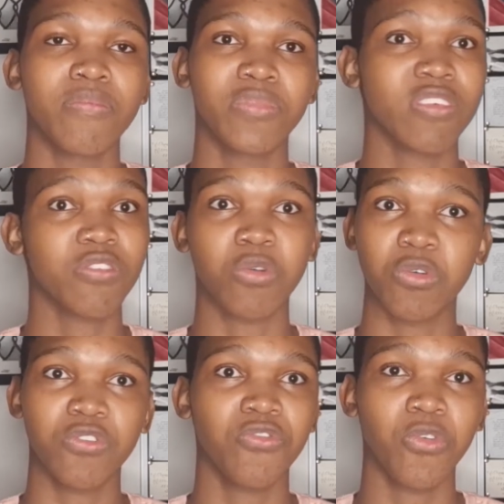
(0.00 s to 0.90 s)
This goes
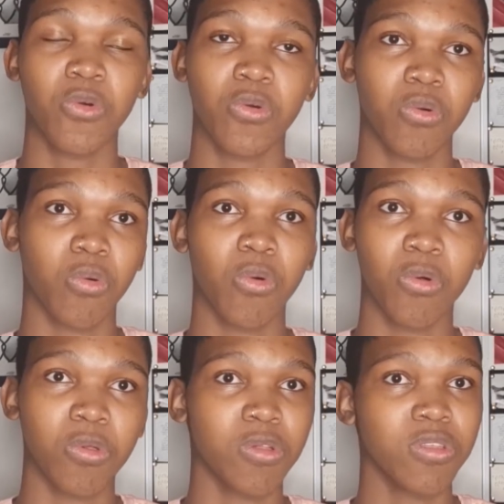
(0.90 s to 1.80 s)
for
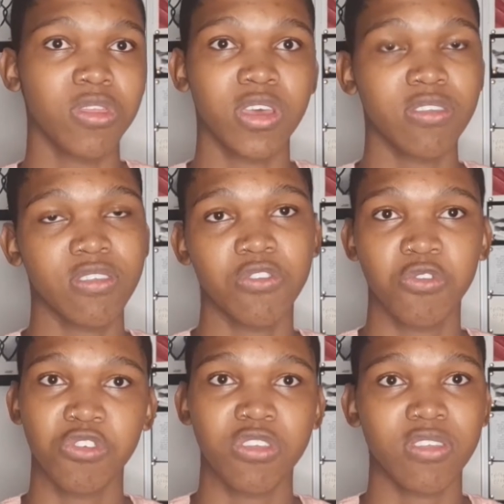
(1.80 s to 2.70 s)
all the
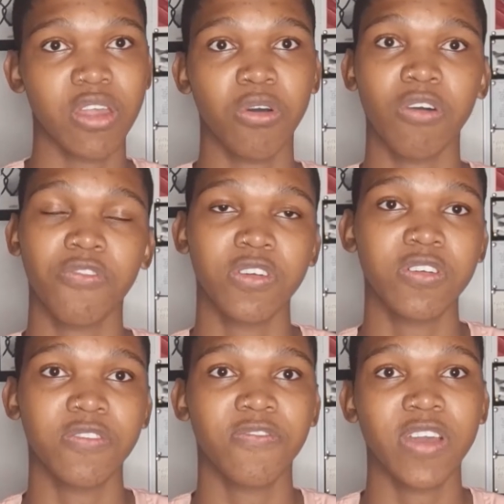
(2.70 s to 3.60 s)
institutions that
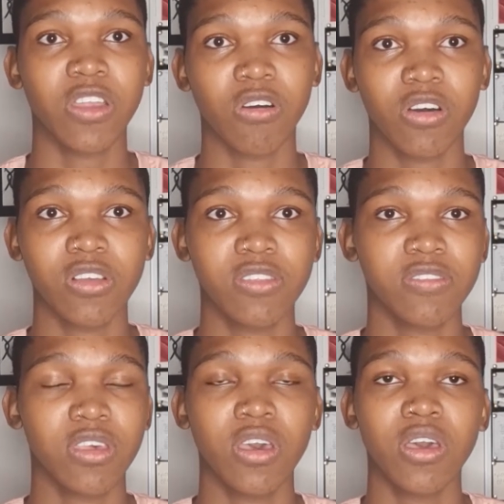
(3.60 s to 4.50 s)
offer fine arts.
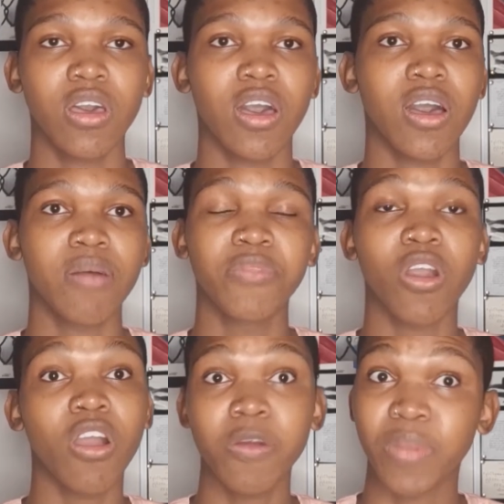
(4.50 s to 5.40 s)
There
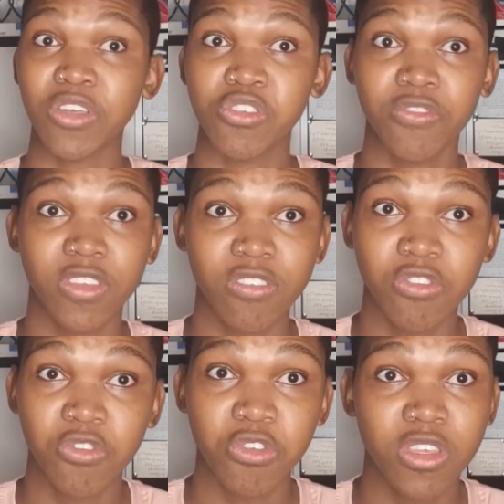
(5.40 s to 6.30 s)
are a bunch of
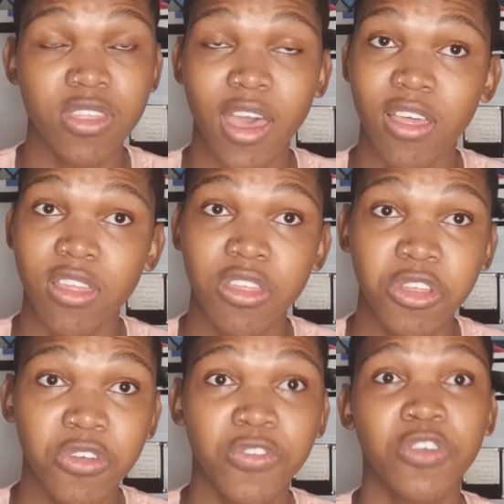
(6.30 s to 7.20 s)
institutions other than the
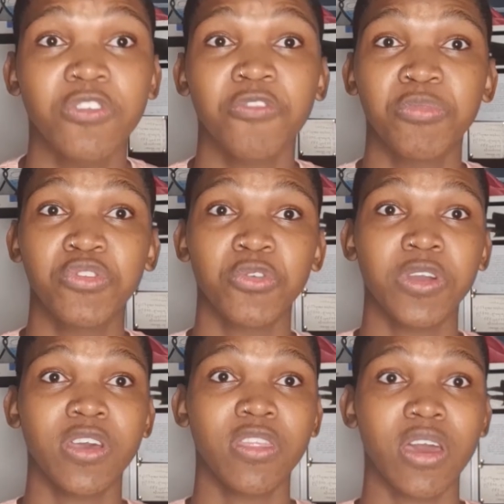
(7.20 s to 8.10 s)
University of
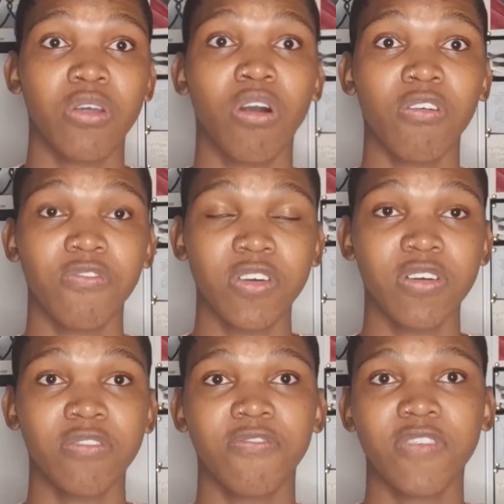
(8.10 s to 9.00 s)
Pretoria that offer
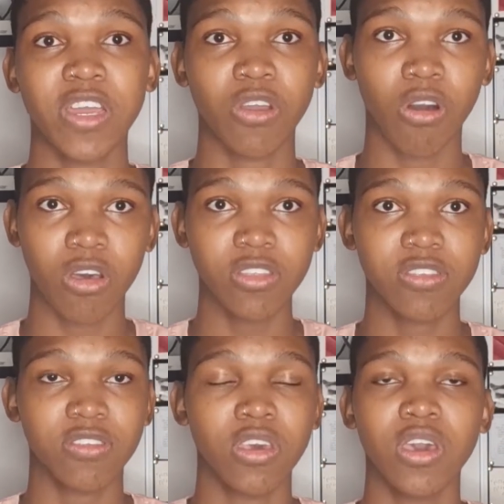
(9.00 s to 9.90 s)
fine arts.
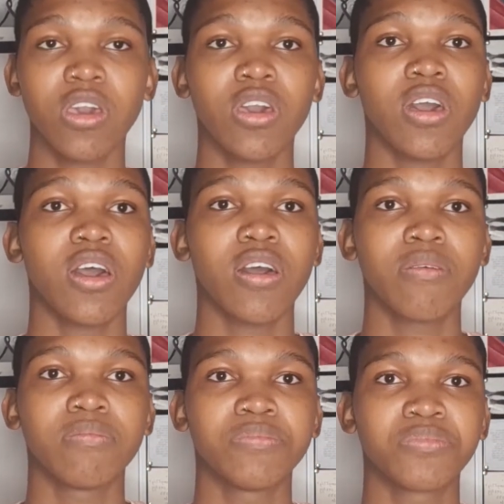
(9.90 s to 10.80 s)

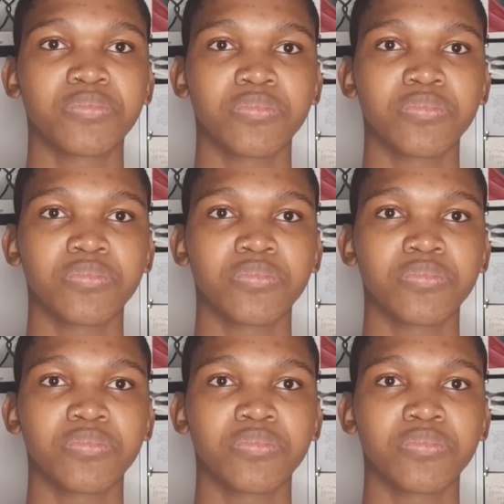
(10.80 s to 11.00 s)
Um,